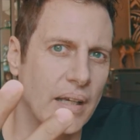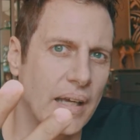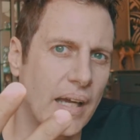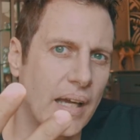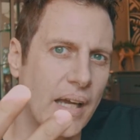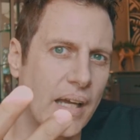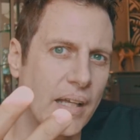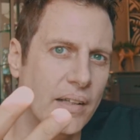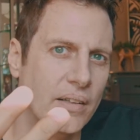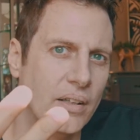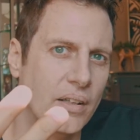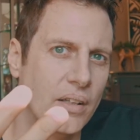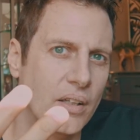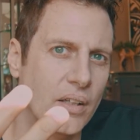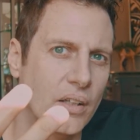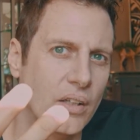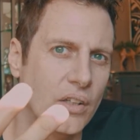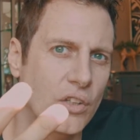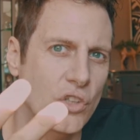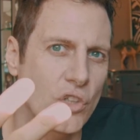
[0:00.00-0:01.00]
and
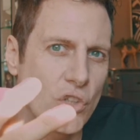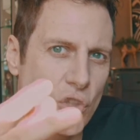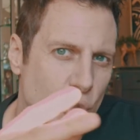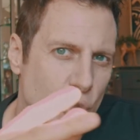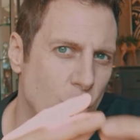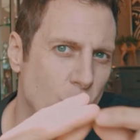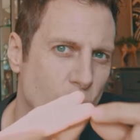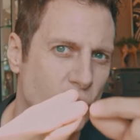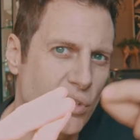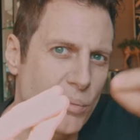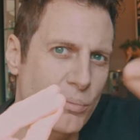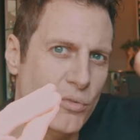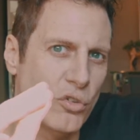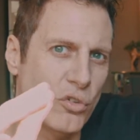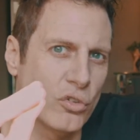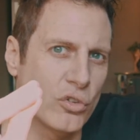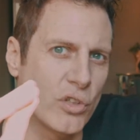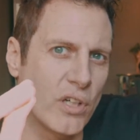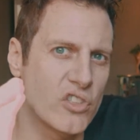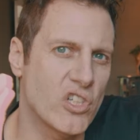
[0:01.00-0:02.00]
you seem to
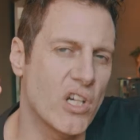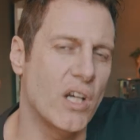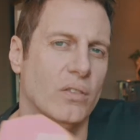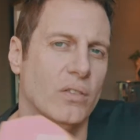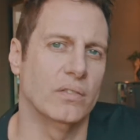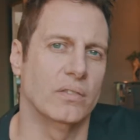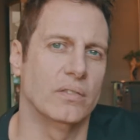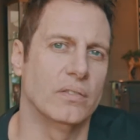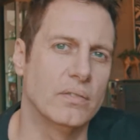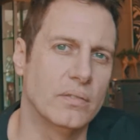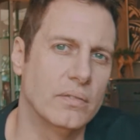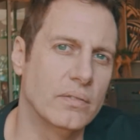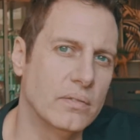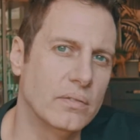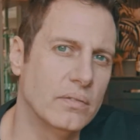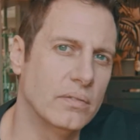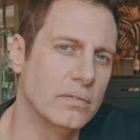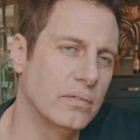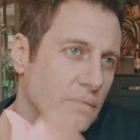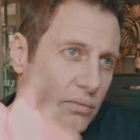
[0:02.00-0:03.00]
stretch out
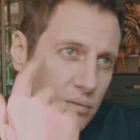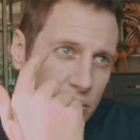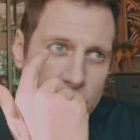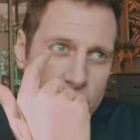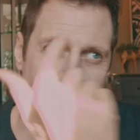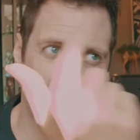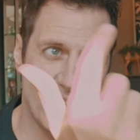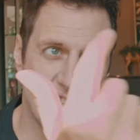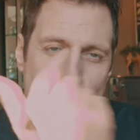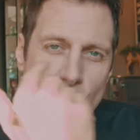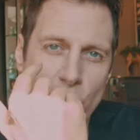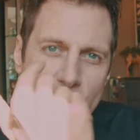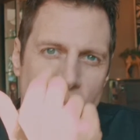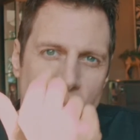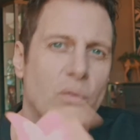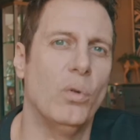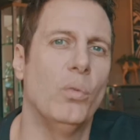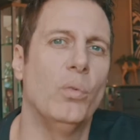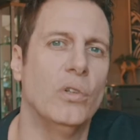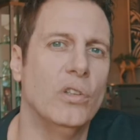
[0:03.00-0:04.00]
visually
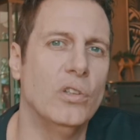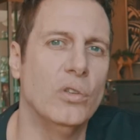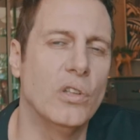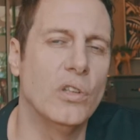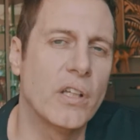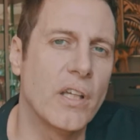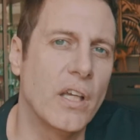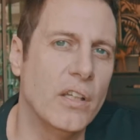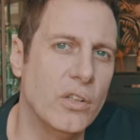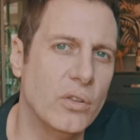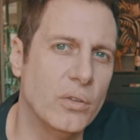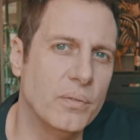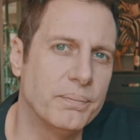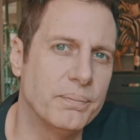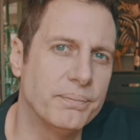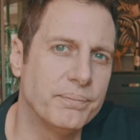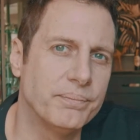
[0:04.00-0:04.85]
when we look at you.